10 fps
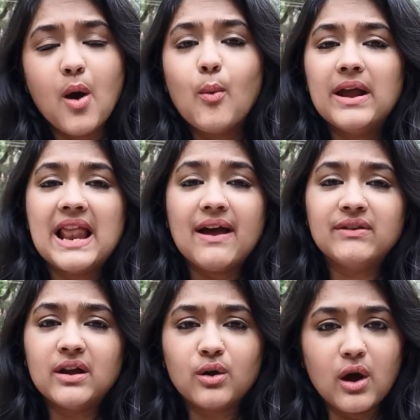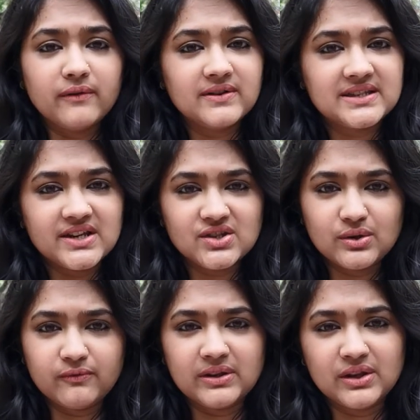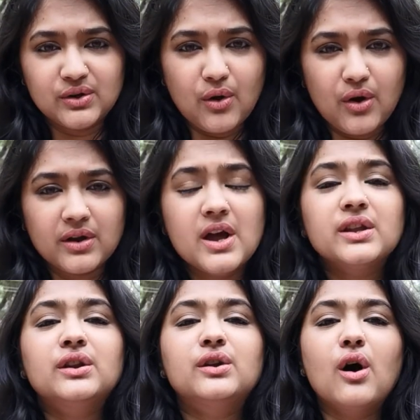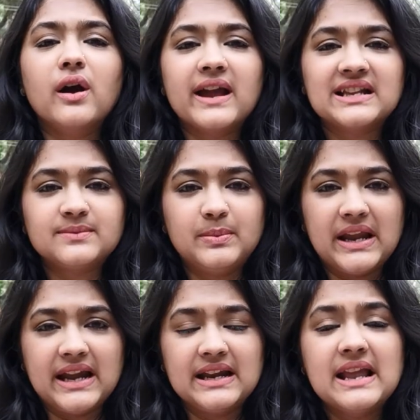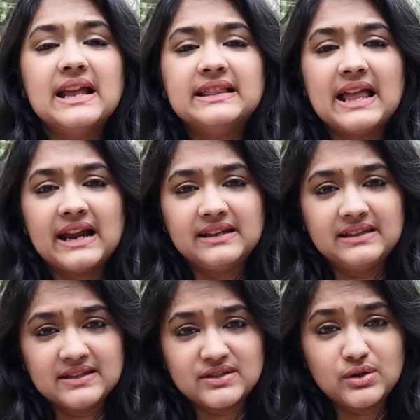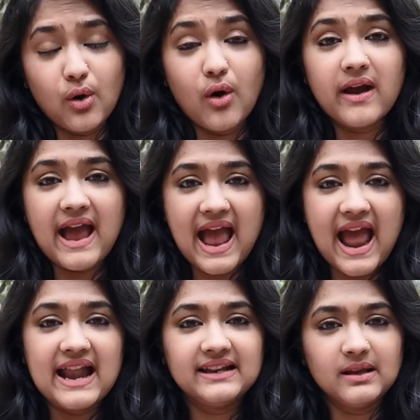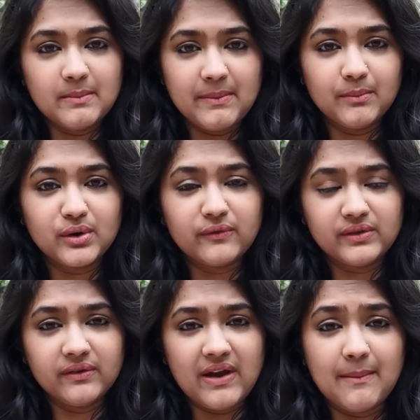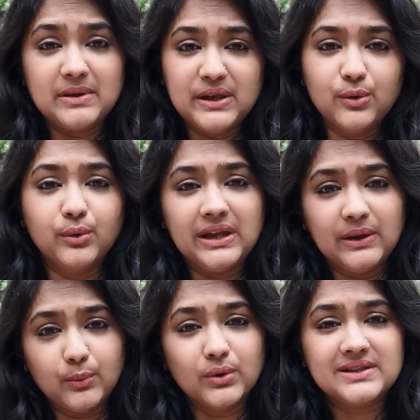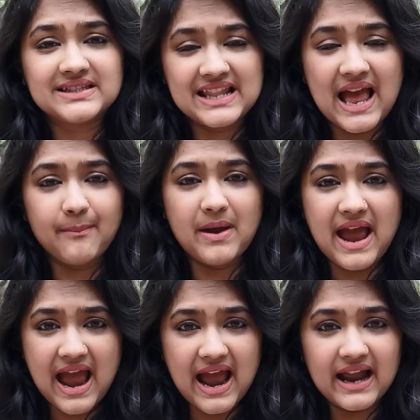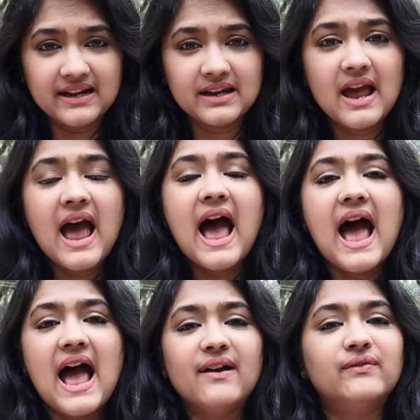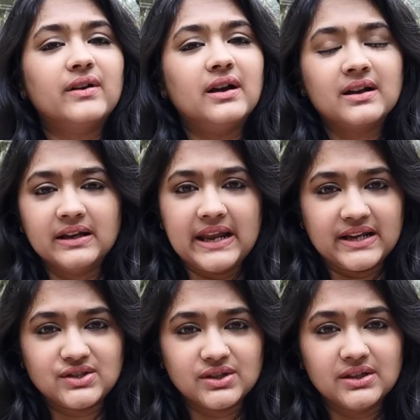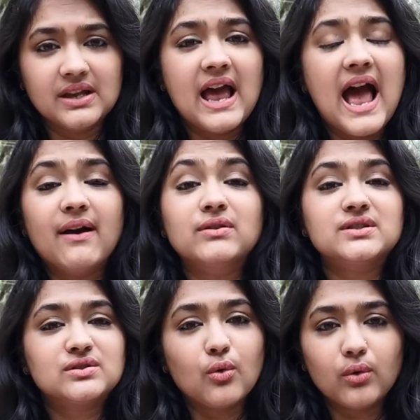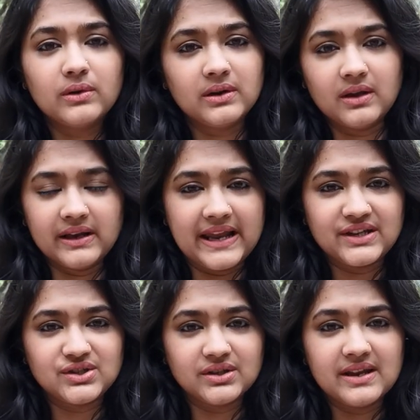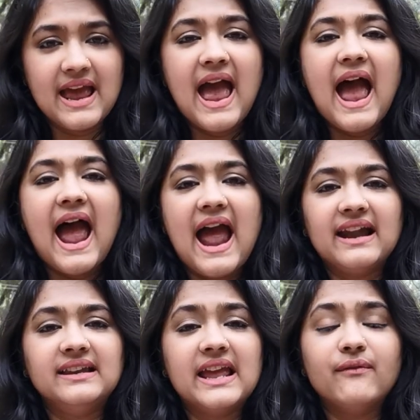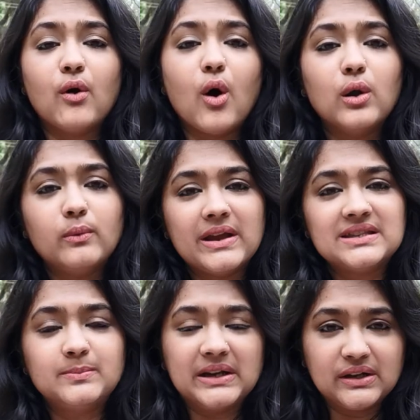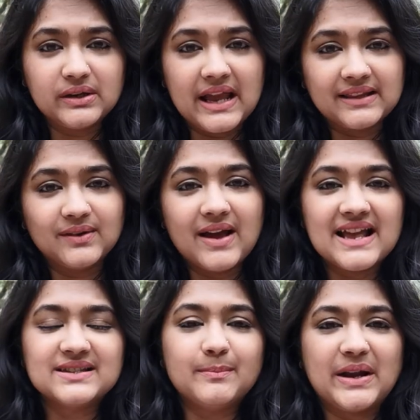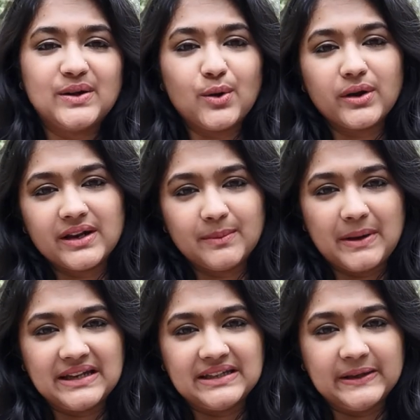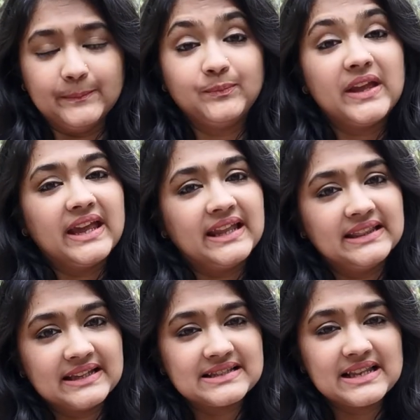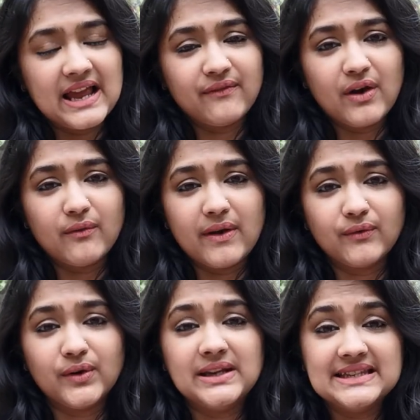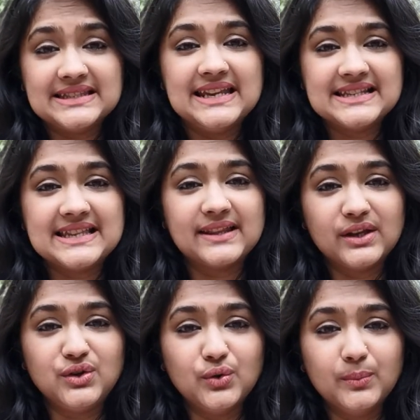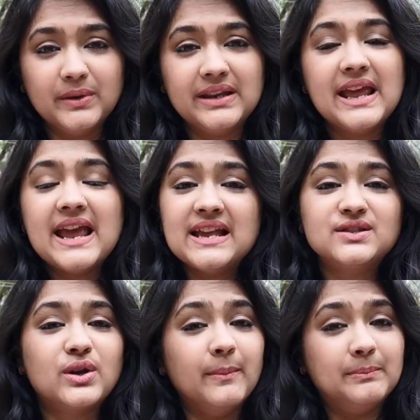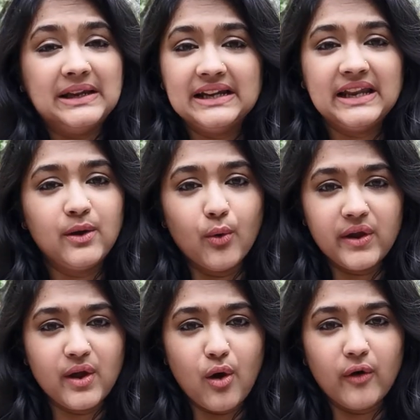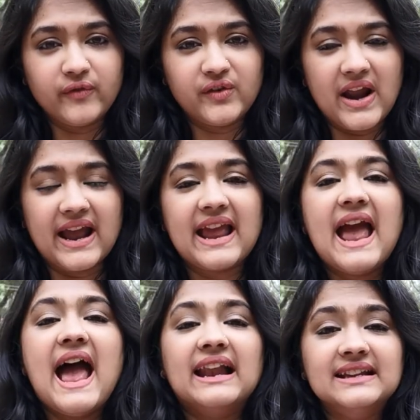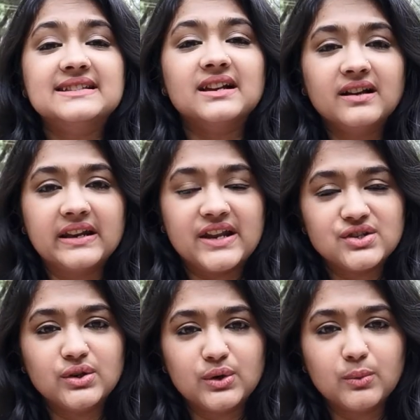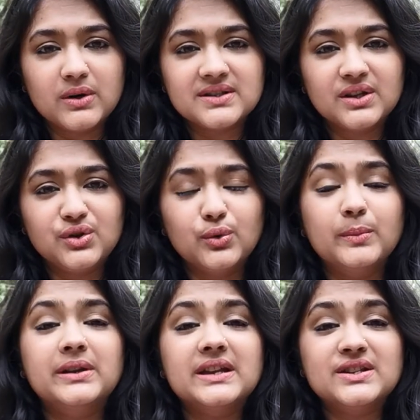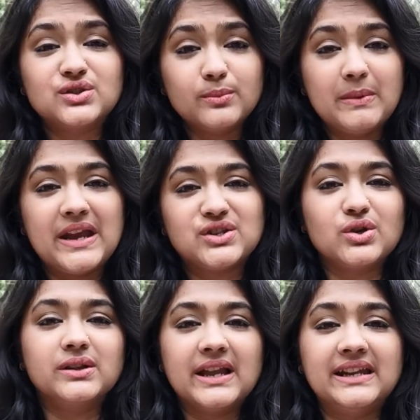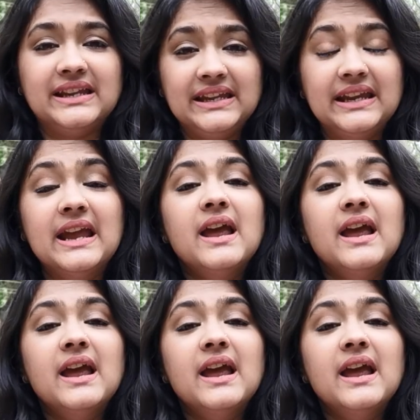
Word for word: While having a conversation with the dog, the dog explained that this dog and the member of the family who he would snap at have a connection, have a soul connection and they have always been together as a mentor and a mentee. In this life, however, he sees that the human is completely going off track and his aggression towards the human is to make sure that he